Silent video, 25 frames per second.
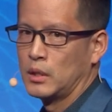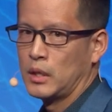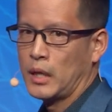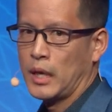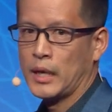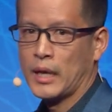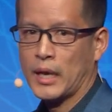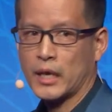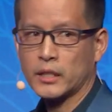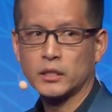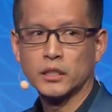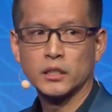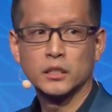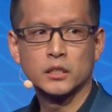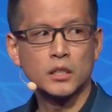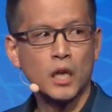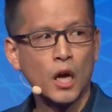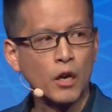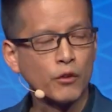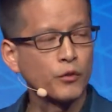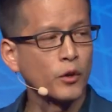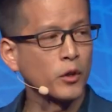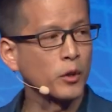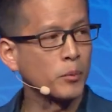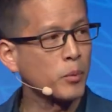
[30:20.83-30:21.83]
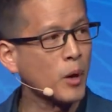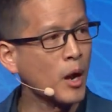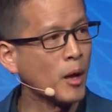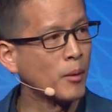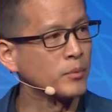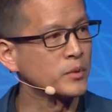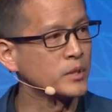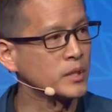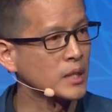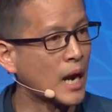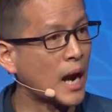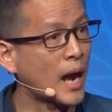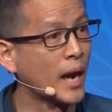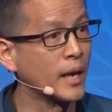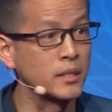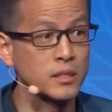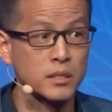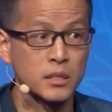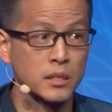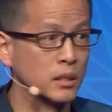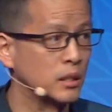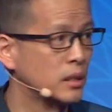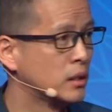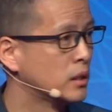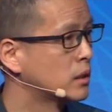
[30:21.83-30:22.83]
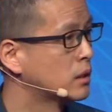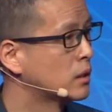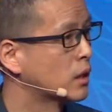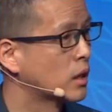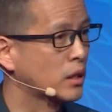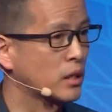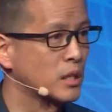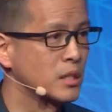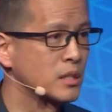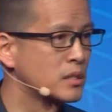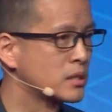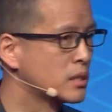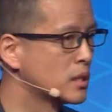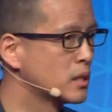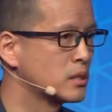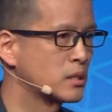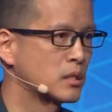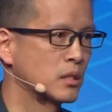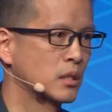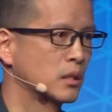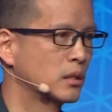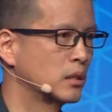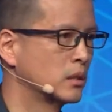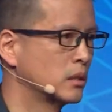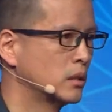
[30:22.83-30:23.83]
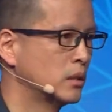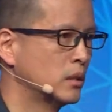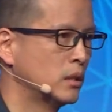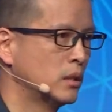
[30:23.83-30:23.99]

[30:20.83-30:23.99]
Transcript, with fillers: and actually solve for the problems that I see are consistent